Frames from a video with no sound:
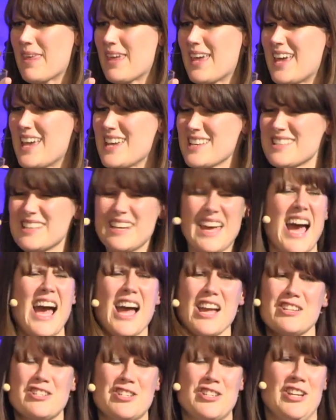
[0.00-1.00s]
isn't
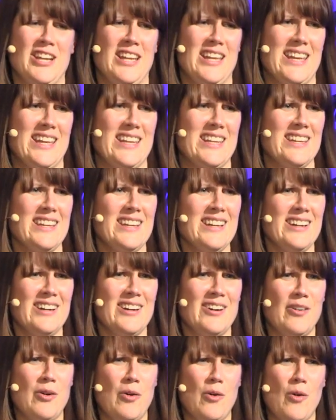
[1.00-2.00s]
actually
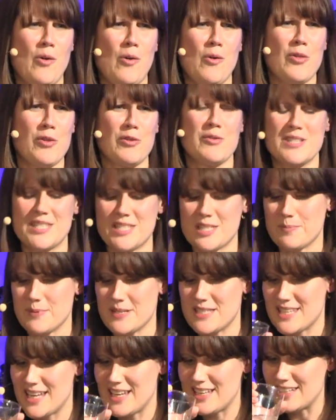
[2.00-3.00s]
all there is to be
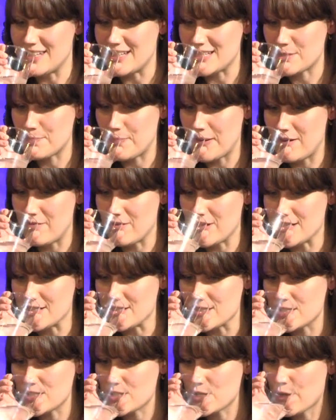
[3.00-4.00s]
seen and
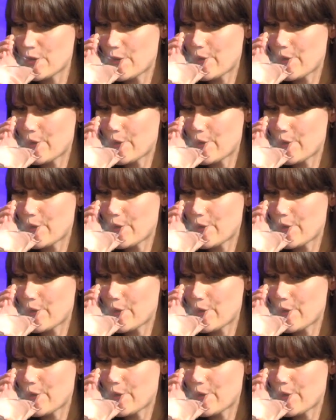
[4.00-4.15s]
experienced?